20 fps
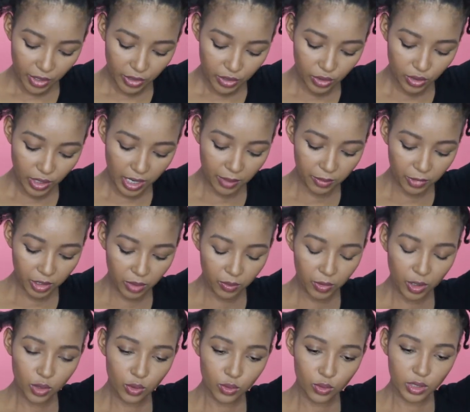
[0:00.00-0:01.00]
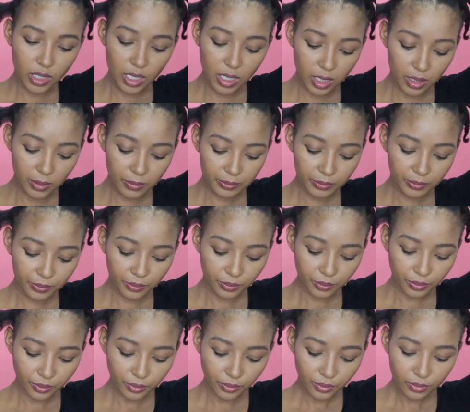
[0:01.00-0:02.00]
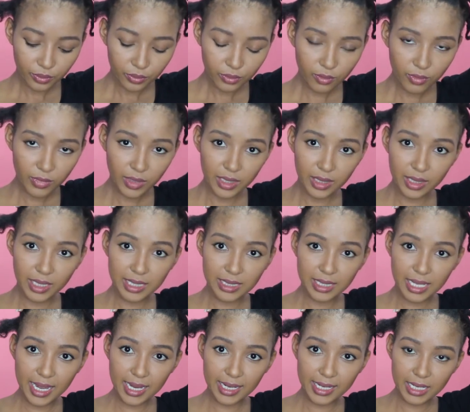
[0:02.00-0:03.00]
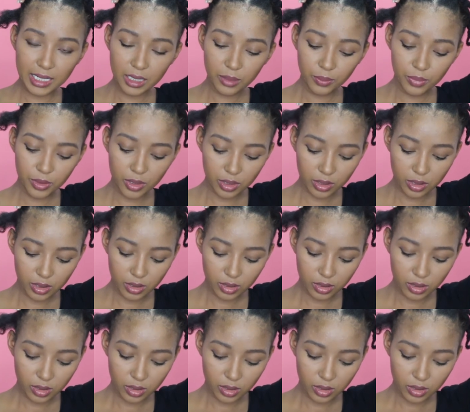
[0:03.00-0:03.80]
So I'm going to be using these hair clips